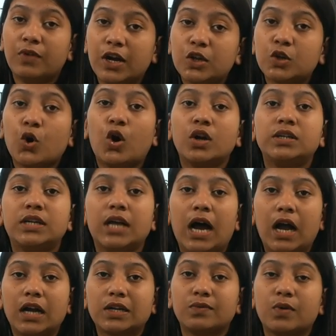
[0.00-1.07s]
work on
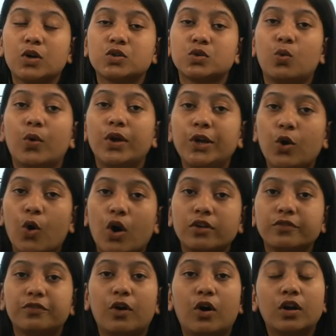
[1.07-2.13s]
dart was going
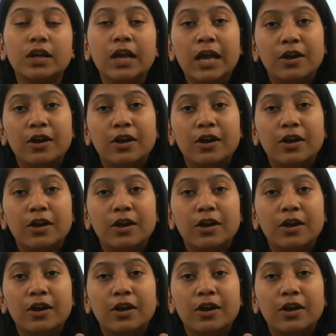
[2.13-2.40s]
on for